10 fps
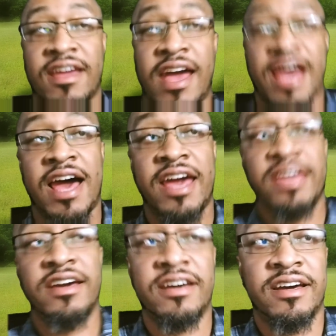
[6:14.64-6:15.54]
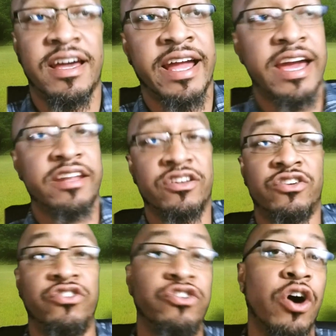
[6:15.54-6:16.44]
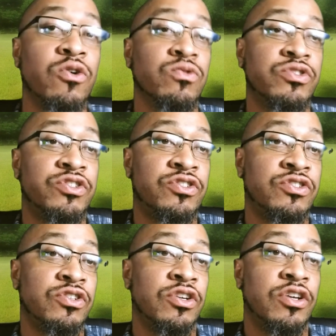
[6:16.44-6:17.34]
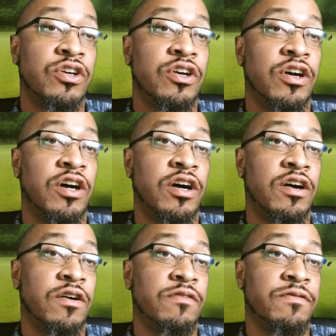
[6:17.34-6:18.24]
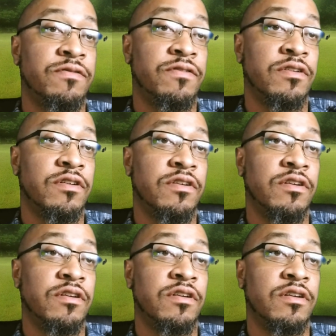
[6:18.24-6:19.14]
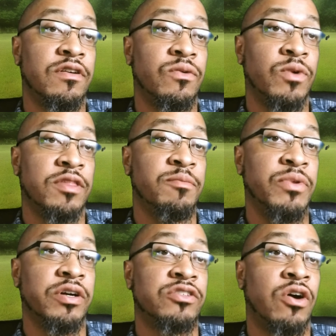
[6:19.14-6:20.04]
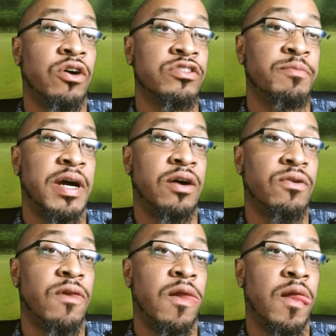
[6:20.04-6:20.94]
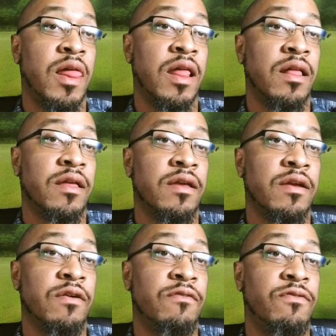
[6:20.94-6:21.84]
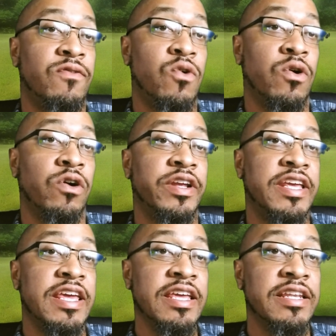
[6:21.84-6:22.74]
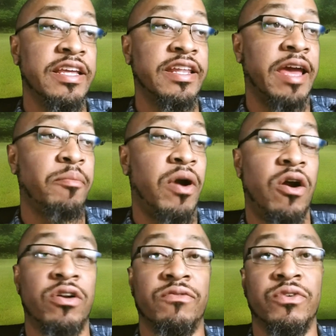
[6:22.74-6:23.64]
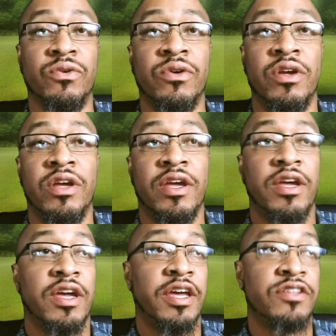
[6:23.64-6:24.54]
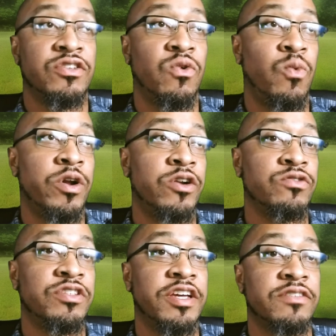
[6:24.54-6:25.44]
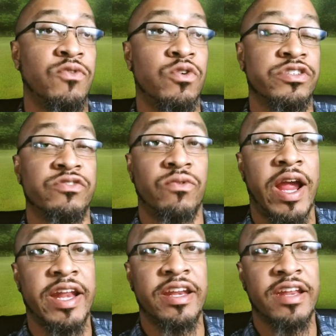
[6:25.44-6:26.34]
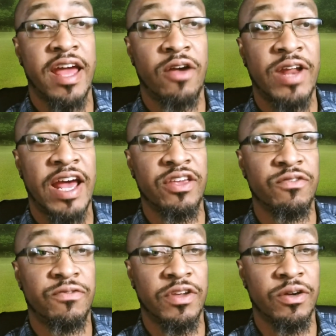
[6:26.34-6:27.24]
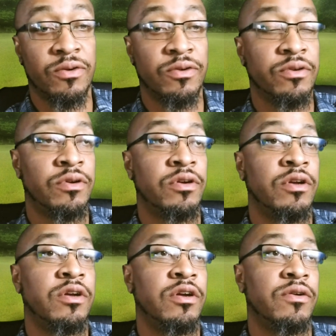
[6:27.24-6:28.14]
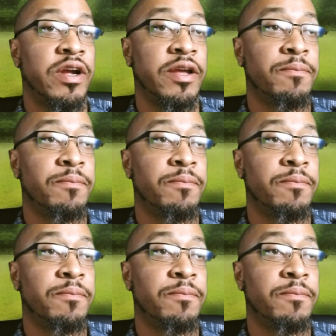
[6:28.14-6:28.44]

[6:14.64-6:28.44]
I got a dose of what the book talks about for healing that part of you. And so one of those things, of course, is writing down how you feel, right?